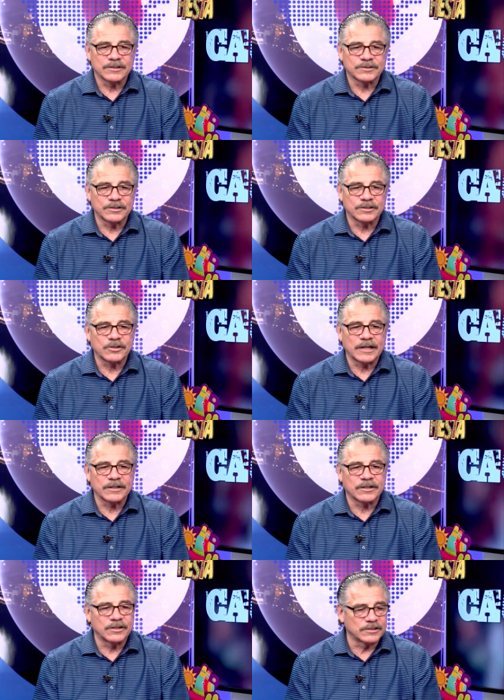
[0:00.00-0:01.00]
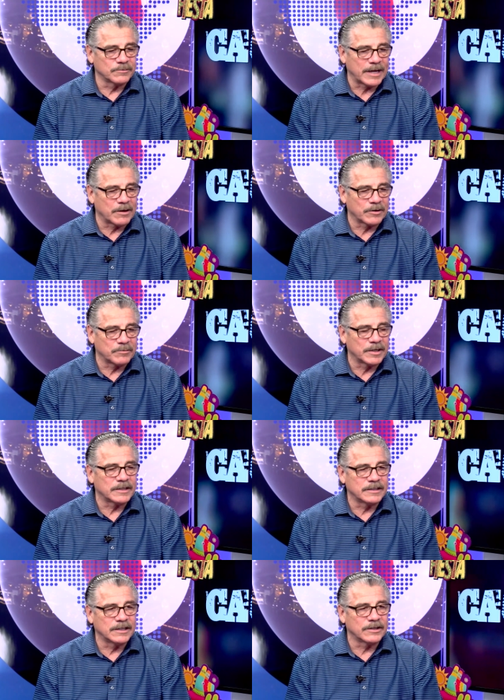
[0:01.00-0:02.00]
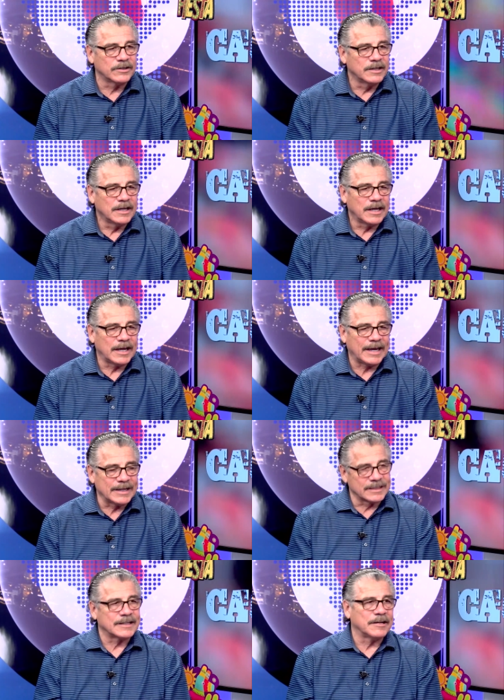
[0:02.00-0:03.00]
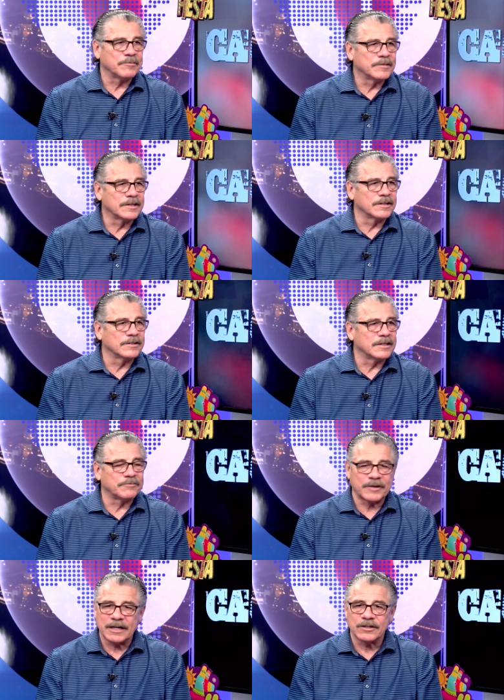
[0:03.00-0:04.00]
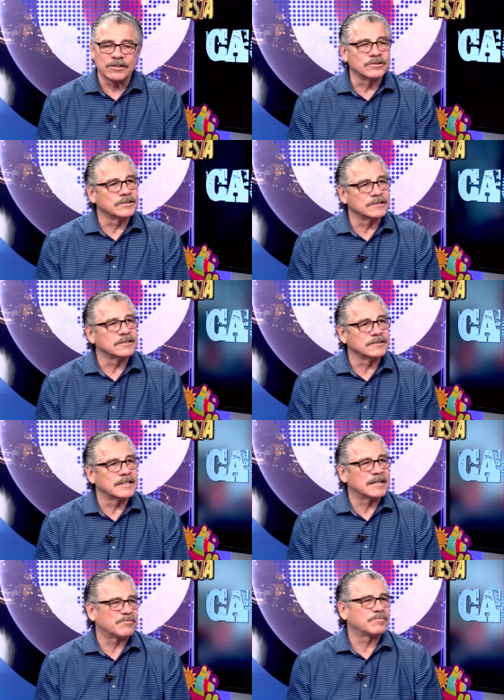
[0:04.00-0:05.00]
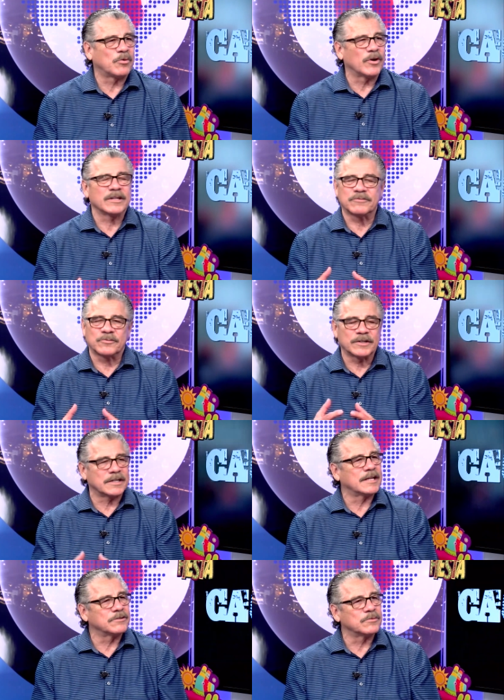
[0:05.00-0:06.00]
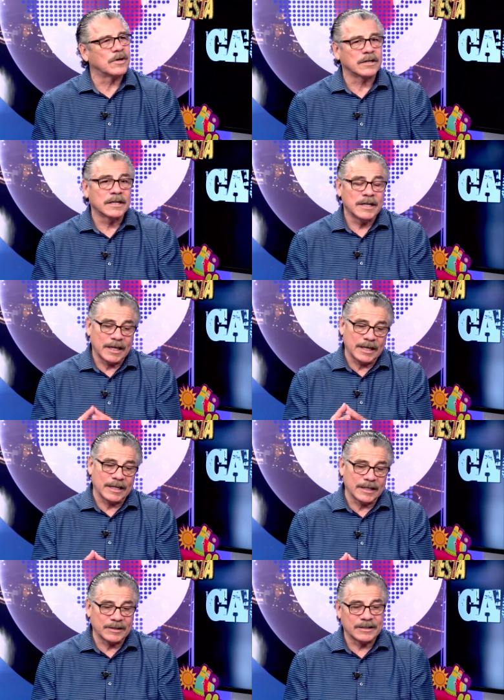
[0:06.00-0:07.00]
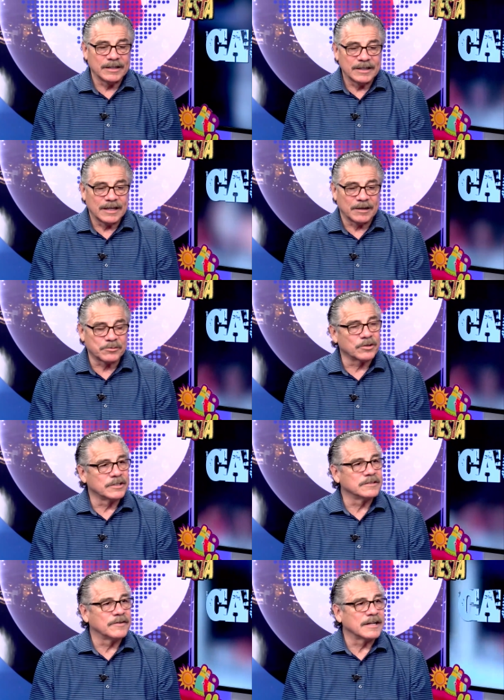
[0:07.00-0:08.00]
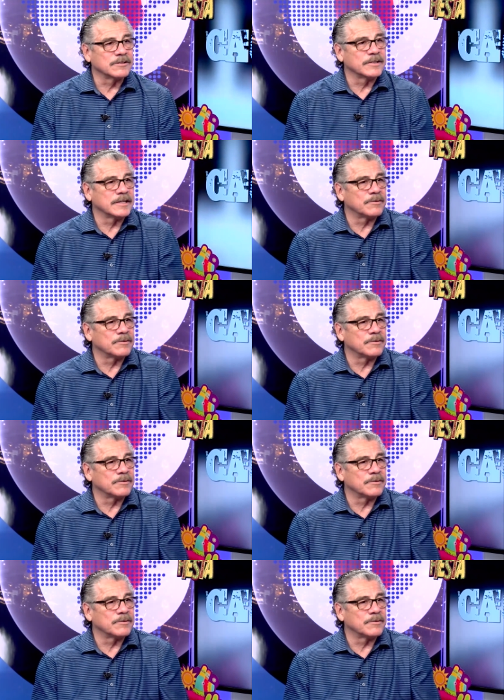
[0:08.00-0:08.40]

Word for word: So you try to encourage him that way, but you know, anytime you know a fighter loses, there's that point of what did I do wrong, and I'm sure he's evaluating it